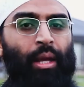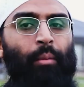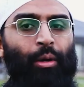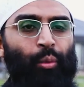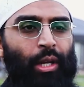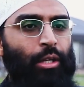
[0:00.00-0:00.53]

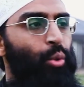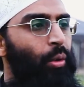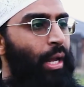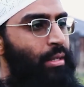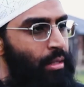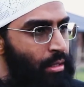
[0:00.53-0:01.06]
but we need to
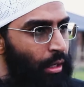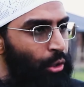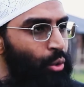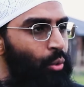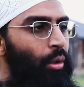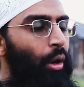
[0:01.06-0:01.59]
raise this
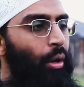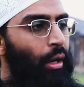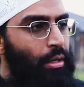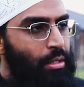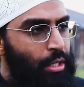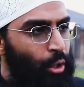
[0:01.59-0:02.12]
issue on a
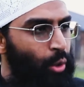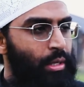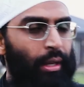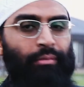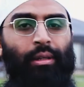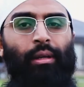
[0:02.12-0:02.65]
continuous
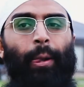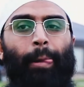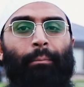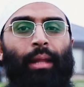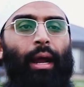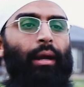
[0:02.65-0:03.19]
level
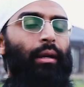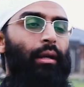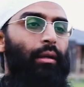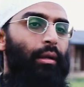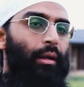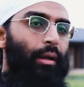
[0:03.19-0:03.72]
and
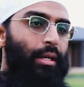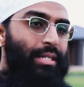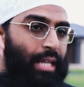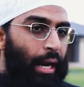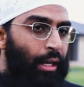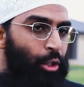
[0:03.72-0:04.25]

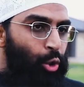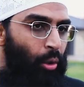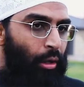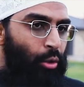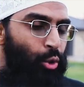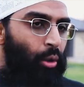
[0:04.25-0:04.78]
stand in
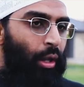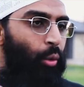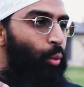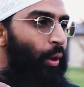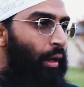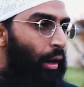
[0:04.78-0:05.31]
shoulder to shoulder
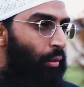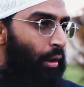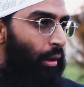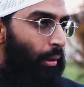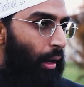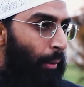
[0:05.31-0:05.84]
with our
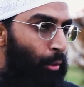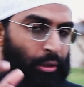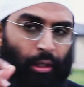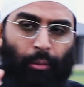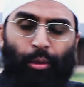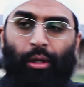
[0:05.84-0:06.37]
Aboriginal
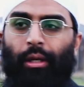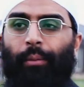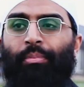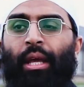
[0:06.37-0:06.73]
community.